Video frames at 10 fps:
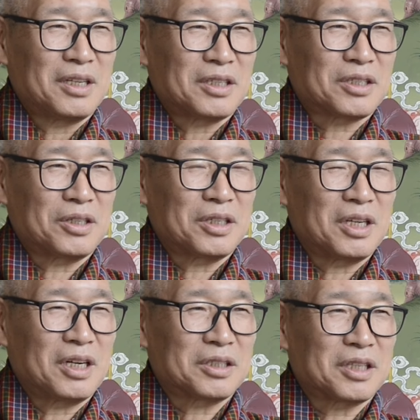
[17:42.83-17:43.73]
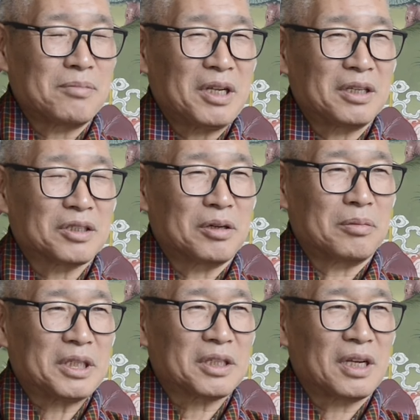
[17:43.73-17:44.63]
So here are same things. So
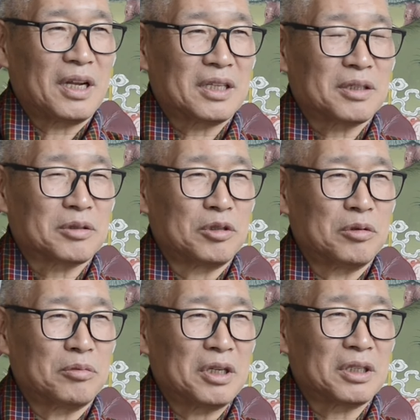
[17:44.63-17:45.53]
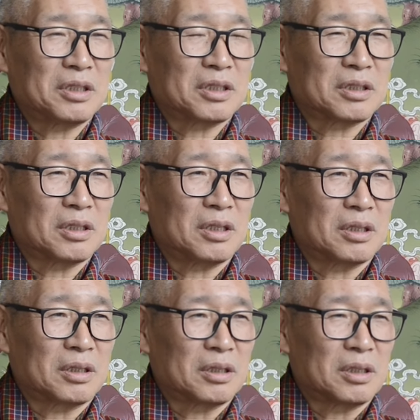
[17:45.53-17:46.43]
basically, as a human being is uh,
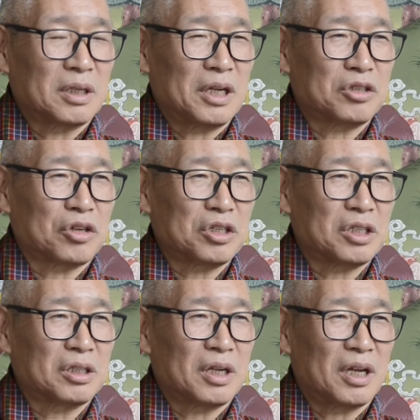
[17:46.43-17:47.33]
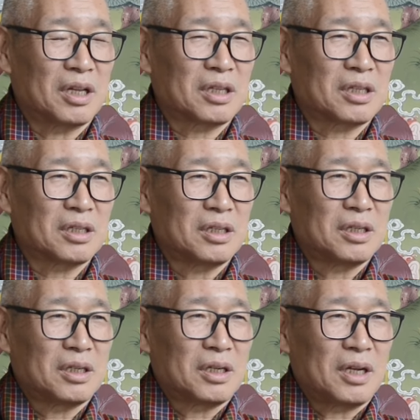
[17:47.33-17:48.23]
education, health,
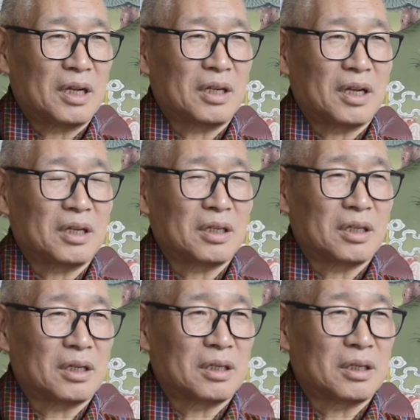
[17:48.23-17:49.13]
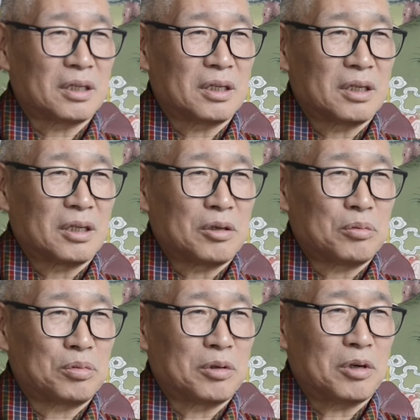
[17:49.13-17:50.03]
and then uh,
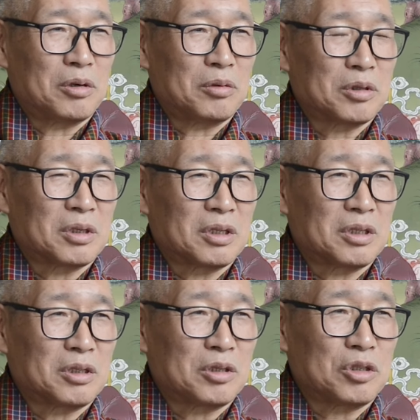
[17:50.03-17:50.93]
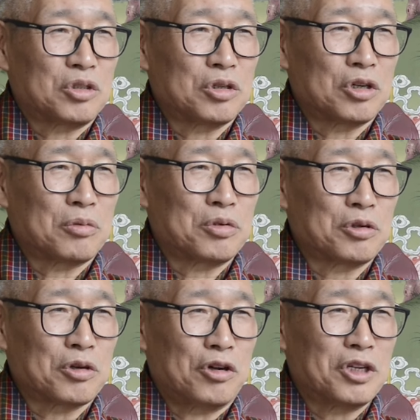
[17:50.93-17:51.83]
uh, sure
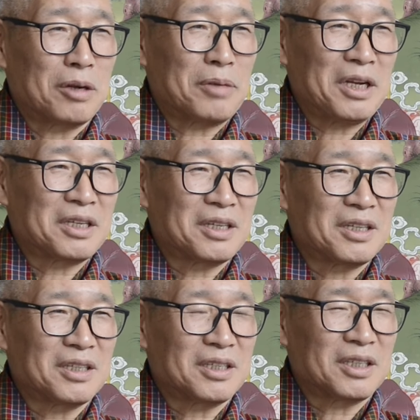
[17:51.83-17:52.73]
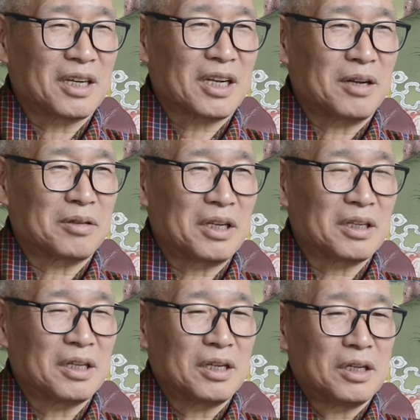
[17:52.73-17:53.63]
put on your plate, that kind of thing.
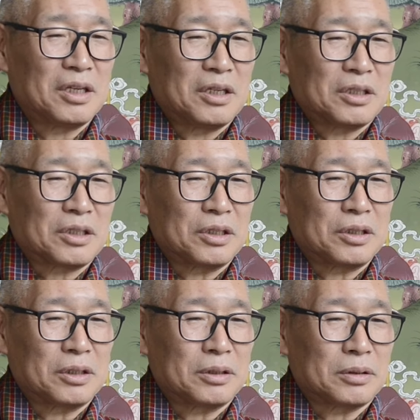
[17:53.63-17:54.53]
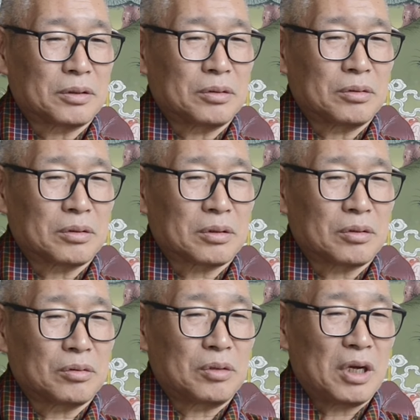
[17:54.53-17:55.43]
So
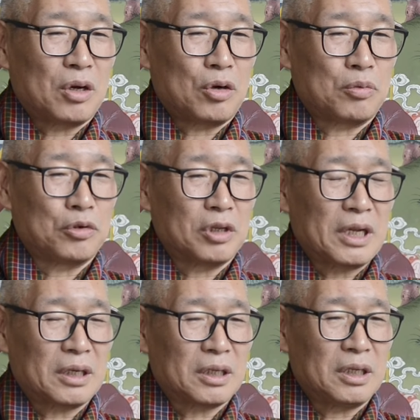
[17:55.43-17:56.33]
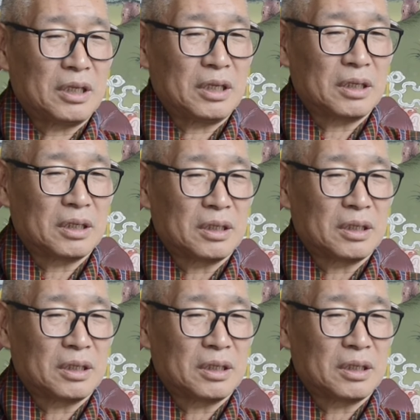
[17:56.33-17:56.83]
we are hopeful that the